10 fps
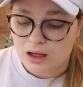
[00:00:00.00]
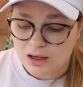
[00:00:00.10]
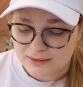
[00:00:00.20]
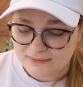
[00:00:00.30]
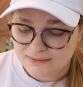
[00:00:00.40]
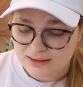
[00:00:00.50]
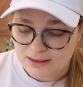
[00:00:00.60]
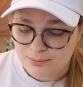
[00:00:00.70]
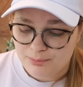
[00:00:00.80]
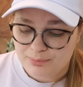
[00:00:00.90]

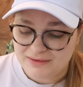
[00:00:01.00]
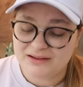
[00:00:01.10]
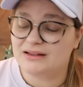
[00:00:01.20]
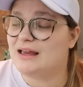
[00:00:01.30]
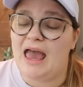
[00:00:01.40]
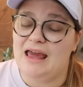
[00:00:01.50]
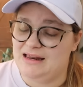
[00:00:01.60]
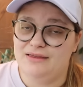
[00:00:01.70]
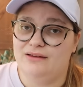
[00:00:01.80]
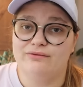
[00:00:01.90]
Honestly, basically
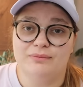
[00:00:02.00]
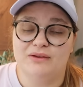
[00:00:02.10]
anything from